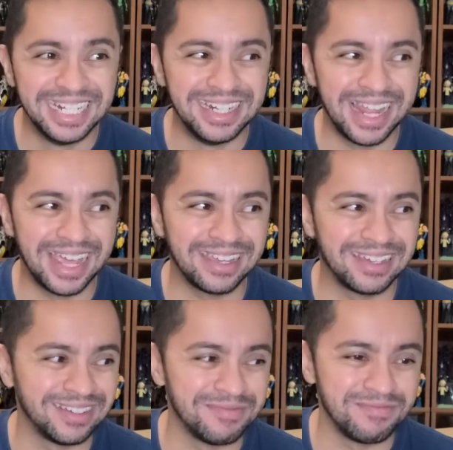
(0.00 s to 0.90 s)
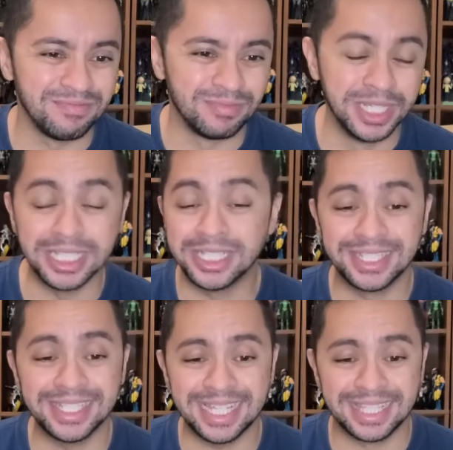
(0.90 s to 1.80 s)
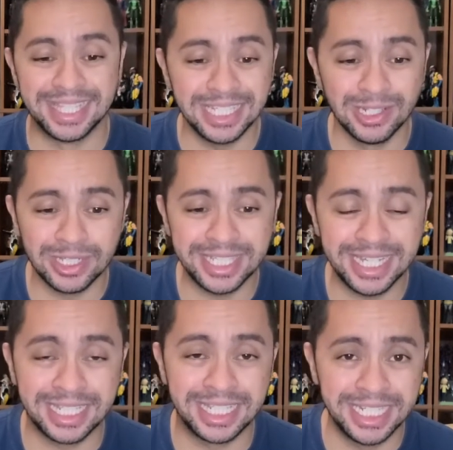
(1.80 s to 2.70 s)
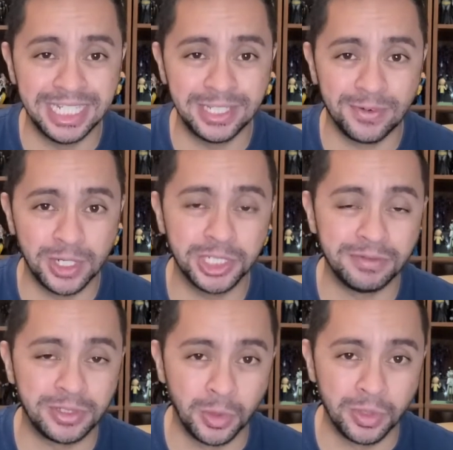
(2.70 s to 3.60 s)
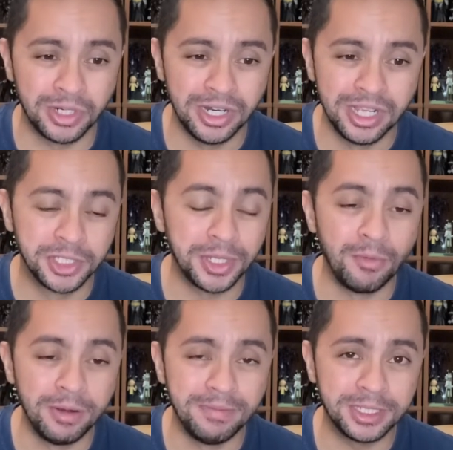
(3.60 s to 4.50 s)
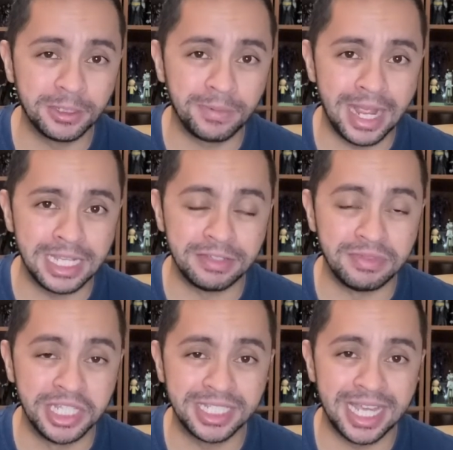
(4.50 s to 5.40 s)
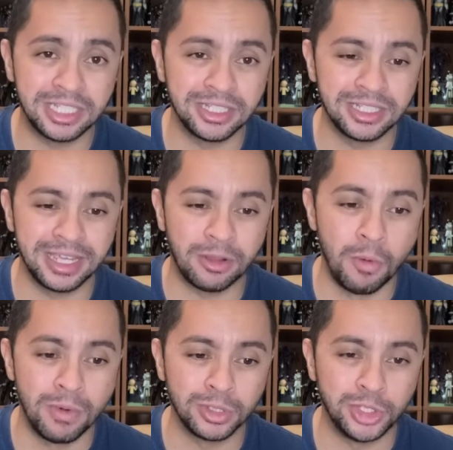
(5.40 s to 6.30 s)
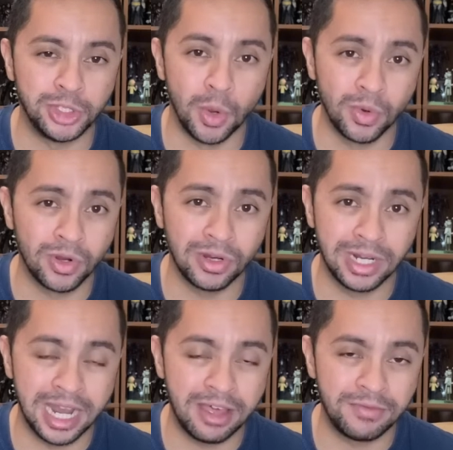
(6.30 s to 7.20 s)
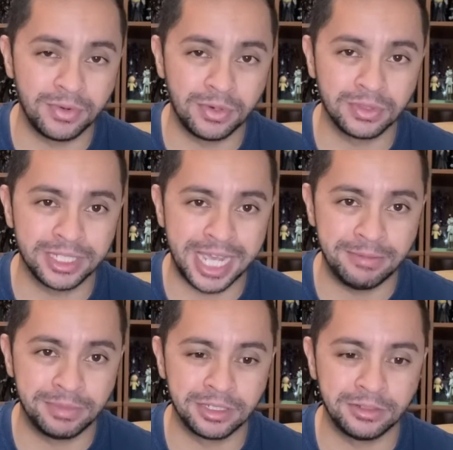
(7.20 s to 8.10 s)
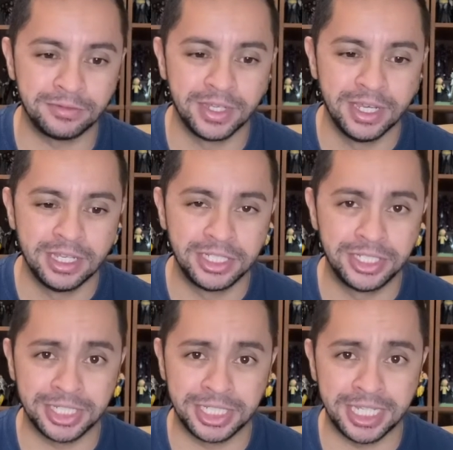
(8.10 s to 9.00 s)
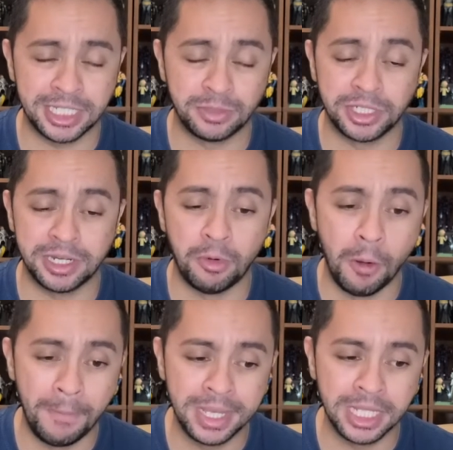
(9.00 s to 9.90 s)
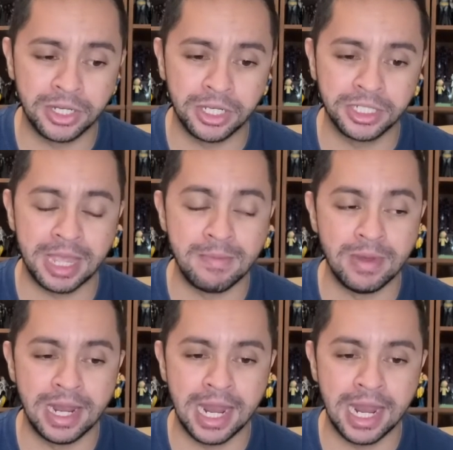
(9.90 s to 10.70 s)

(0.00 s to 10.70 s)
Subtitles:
like, because this looks like Disney's version of Joker. So I wouldn't be surprised if this has like almost Joker level types of success, which I'm hoping it does. I'm